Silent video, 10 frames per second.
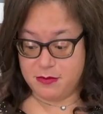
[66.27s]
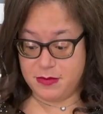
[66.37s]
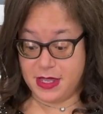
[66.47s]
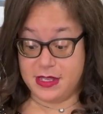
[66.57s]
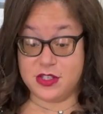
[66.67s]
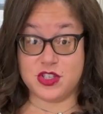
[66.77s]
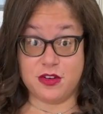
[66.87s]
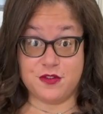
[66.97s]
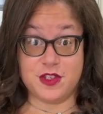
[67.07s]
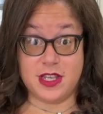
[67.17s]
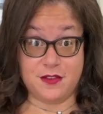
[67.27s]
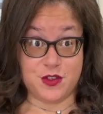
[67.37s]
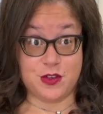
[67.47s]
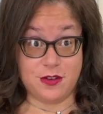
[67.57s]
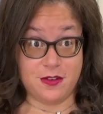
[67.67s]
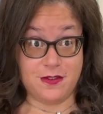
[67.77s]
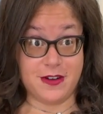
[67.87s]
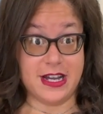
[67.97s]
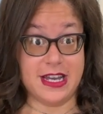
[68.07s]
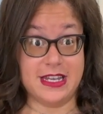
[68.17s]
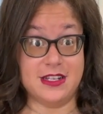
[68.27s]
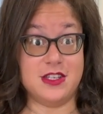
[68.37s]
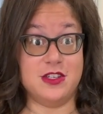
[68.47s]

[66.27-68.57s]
being Serve Safe certified,